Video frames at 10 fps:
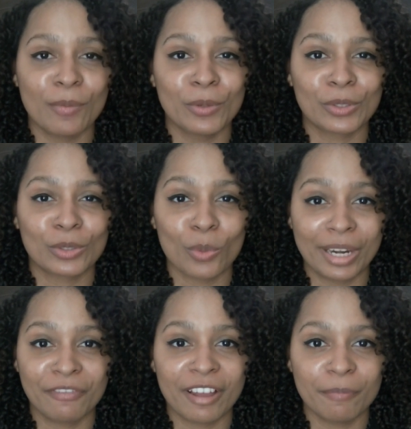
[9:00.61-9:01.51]
almost
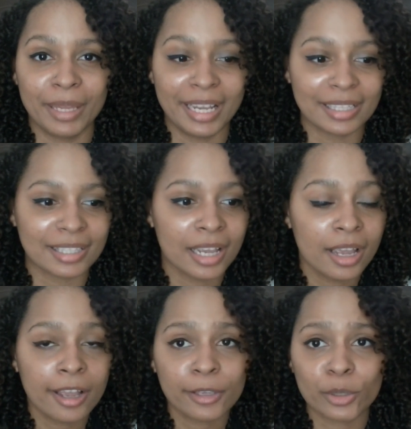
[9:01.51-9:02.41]
25 minutes.
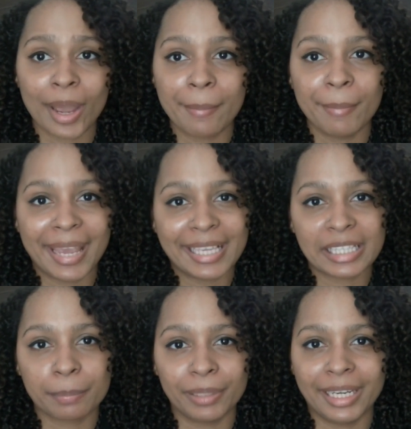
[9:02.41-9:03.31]
So I may
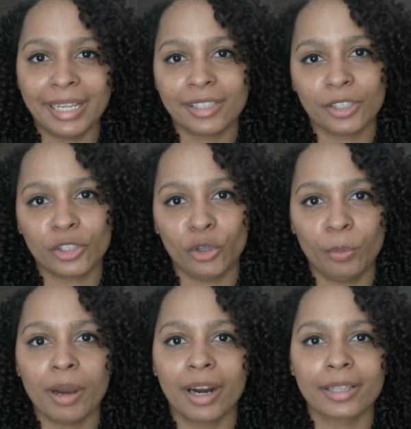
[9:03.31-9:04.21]
split it into
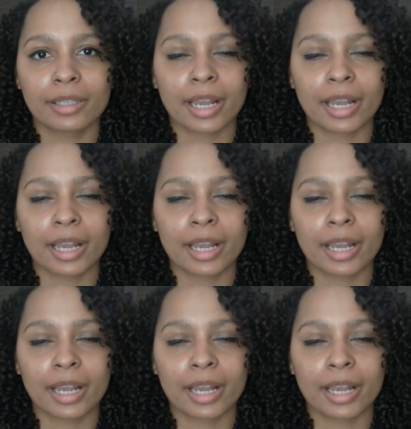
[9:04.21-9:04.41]
2 parts.